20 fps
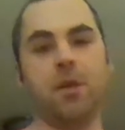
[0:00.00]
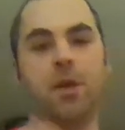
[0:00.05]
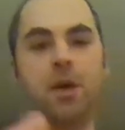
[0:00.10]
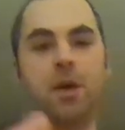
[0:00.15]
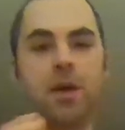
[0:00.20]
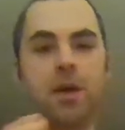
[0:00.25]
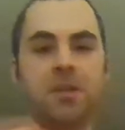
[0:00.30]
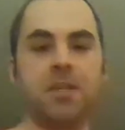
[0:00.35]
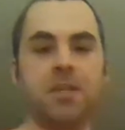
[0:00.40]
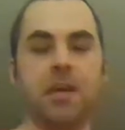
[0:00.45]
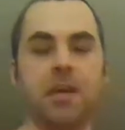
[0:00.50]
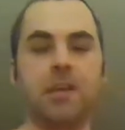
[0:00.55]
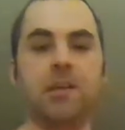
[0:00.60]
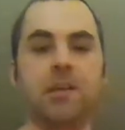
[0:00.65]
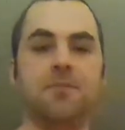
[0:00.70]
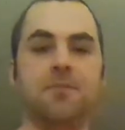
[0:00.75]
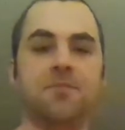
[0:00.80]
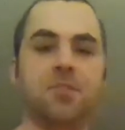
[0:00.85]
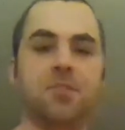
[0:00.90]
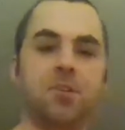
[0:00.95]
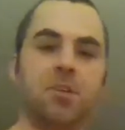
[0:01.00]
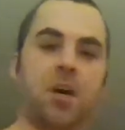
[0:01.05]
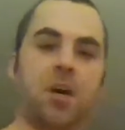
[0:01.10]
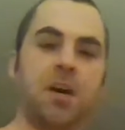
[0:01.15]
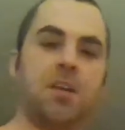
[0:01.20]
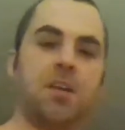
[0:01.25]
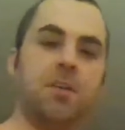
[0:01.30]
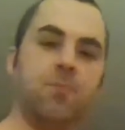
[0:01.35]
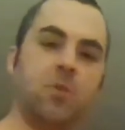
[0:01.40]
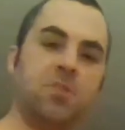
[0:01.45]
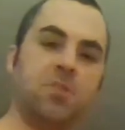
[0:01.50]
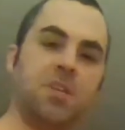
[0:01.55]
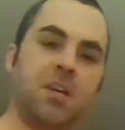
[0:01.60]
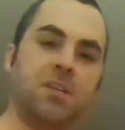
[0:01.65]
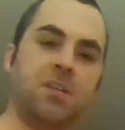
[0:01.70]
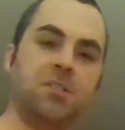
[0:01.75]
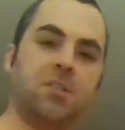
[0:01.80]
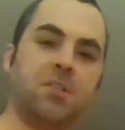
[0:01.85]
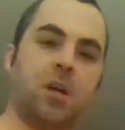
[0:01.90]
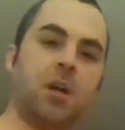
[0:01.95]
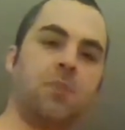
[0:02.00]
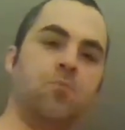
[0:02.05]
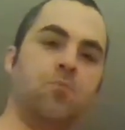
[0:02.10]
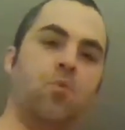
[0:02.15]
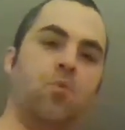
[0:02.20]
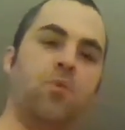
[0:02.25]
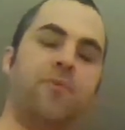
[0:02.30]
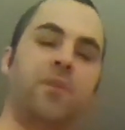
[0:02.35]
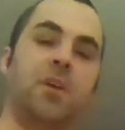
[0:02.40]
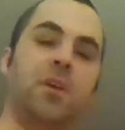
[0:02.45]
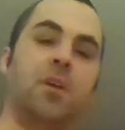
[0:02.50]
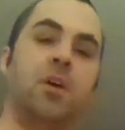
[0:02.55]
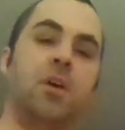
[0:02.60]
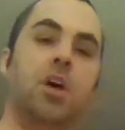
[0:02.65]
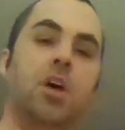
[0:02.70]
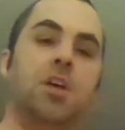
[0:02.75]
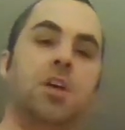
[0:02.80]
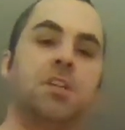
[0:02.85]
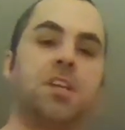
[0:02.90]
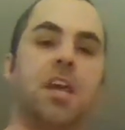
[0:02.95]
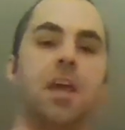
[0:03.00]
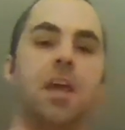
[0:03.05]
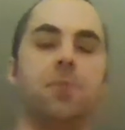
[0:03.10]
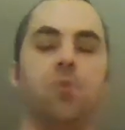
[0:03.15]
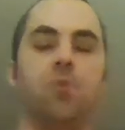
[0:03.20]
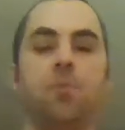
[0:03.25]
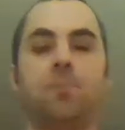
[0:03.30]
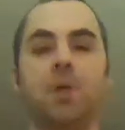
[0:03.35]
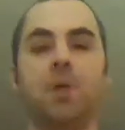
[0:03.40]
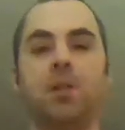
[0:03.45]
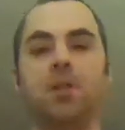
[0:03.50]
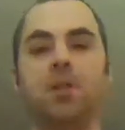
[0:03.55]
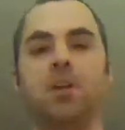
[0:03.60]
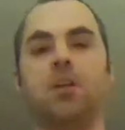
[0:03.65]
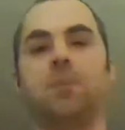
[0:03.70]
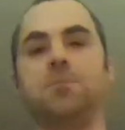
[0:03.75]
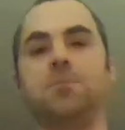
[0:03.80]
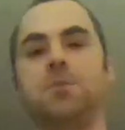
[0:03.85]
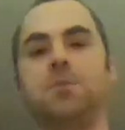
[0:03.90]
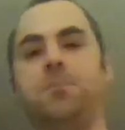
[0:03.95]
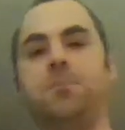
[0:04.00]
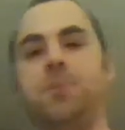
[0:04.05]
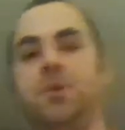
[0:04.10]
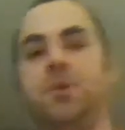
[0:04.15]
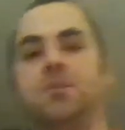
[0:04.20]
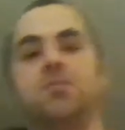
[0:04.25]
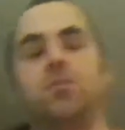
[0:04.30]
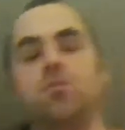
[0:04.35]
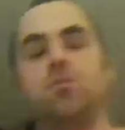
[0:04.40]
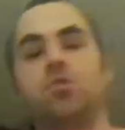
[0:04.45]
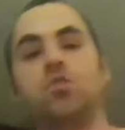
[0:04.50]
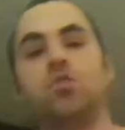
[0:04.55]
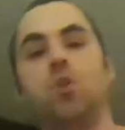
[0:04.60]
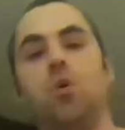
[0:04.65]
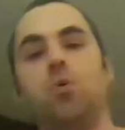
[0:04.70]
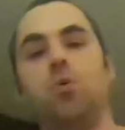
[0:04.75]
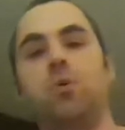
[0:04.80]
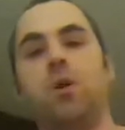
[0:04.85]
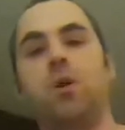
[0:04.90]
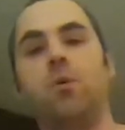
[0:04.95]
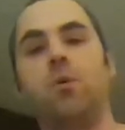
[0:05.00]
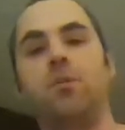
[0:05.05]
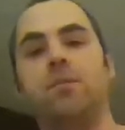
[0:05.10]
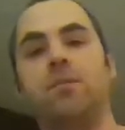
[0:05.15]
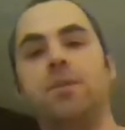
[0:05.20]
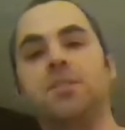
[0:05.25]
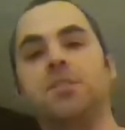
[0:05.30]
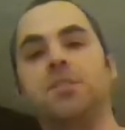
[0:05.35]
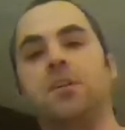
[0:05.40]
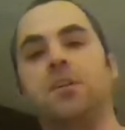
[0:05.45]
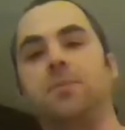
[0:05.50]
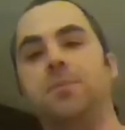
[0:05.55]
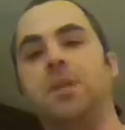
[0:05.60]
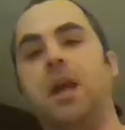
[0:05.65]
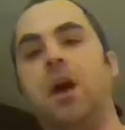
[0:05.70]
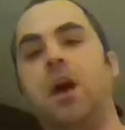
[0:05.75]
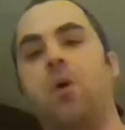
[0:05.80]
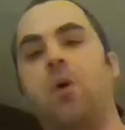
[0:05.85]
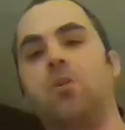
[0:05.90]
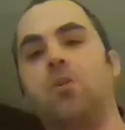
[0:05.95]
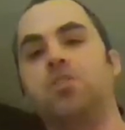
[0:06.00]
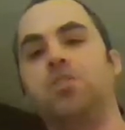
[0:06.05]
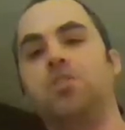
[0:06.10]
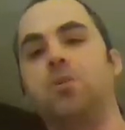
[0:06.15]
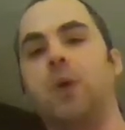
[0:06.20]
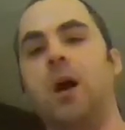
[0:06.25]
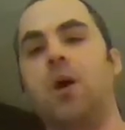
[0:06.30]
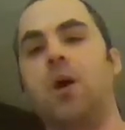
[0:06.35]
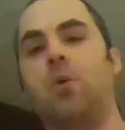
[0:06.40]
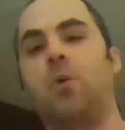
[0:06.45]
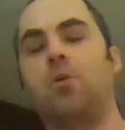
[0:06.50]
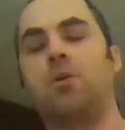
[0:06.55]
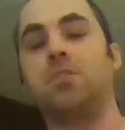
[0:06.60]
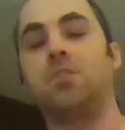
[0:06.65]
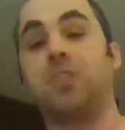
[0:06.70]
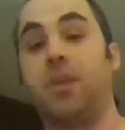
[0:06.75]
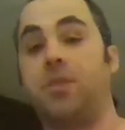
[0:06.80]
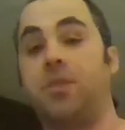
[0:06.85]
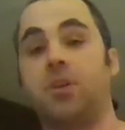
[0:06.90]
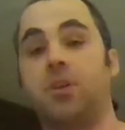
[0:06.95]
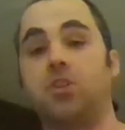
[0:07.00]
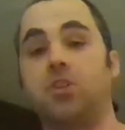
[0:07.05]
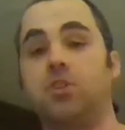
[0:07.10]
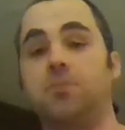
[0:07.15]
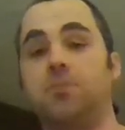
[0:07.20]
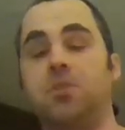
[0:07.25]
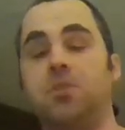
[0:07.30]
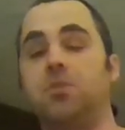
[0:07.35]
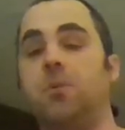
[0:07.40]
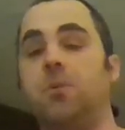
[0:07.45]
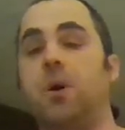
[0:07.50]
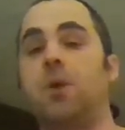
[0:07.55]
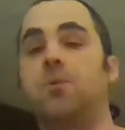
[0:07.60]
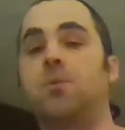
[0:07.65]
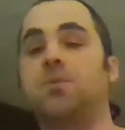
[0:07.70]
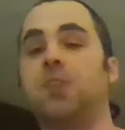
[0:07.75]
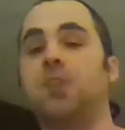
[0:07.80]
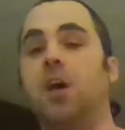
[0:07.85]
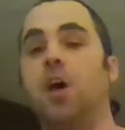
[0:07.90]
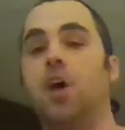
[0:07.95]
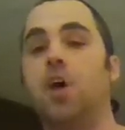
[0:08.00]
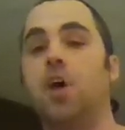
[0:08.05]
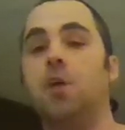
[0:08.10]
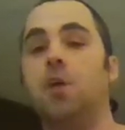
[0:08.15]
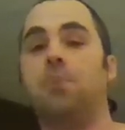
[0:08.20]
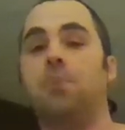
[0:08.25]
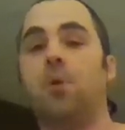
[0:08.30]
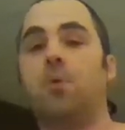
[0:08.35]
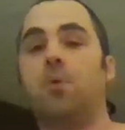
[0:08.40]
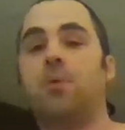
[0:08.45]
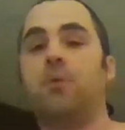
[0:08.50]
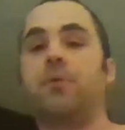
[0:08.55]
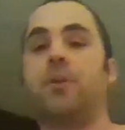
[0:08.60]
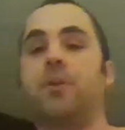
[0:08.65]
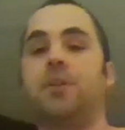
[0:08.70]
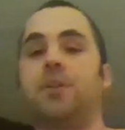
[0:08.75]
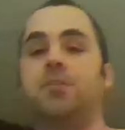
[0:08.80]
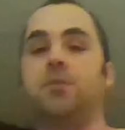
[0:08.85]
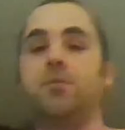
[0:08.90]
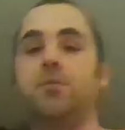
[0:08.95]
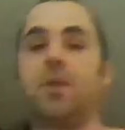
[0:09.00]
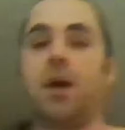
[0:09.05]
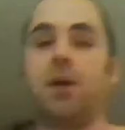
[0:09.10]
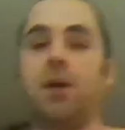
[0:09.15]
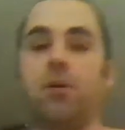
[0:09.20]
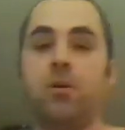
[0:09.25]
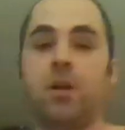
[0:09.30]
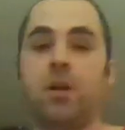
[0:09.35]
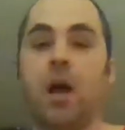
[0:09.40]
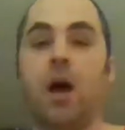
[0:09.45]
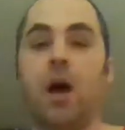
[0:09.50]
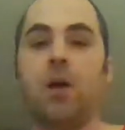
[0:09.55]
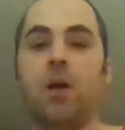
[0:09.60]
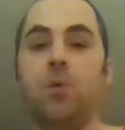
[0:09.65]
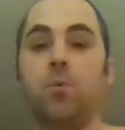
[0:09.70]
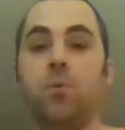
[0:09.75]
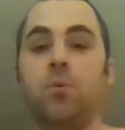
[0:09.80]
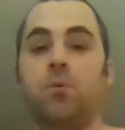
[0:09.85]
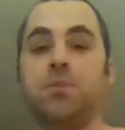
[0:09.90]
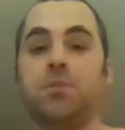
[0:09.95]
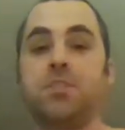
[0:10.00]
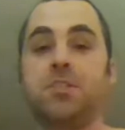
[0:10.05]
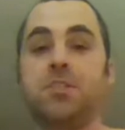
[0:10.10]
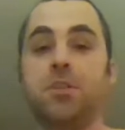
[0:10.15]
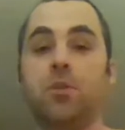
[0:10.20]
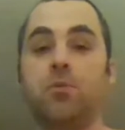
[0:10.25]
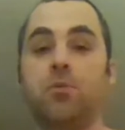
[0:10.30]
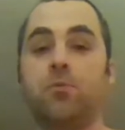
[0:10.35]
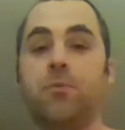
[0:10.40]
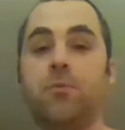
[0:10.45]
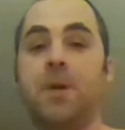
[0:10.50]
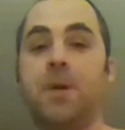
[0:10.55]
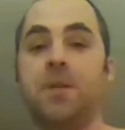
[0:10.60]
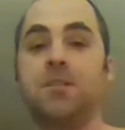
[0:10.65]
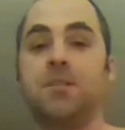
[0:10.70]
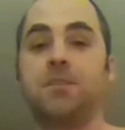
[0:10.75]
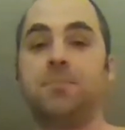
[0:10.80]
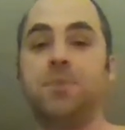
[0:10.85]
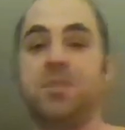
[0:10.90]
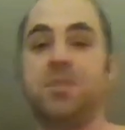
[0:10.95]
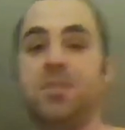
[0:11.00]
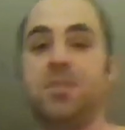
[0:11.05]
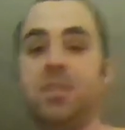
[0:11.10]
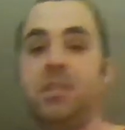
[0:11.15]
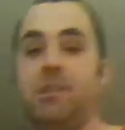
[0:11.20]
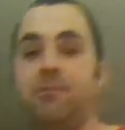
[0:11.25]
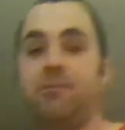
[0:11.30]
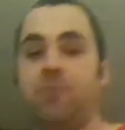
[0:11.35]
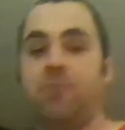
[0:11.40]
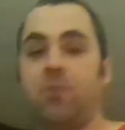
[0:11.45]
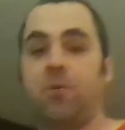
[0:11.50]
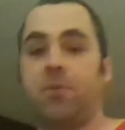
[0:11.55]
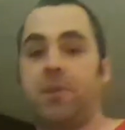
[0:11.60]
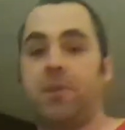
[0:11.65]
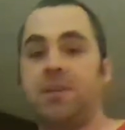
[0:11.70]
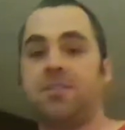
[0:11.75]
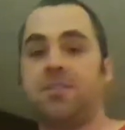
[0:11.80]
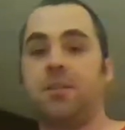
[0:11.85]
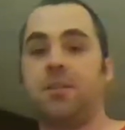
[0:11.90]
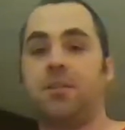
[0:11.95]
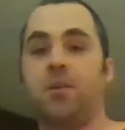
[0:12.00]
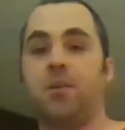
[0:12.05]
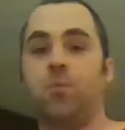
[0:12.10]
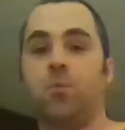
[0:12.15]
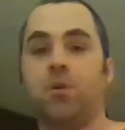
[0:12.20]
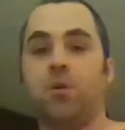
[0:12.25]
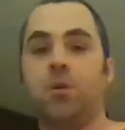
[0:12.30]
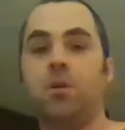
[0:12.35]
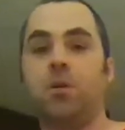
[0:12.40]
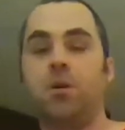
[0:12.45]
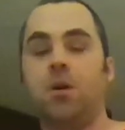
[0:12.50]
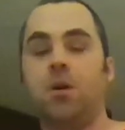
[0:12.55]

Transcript: executives are talking about taking Dark, moving it to cable, building it up to be its own show. Now, whether that's going to be an hour or 2 hours, I think it should be 2 hours. But whether they do that or not, still remains to be seen, even though they said they would.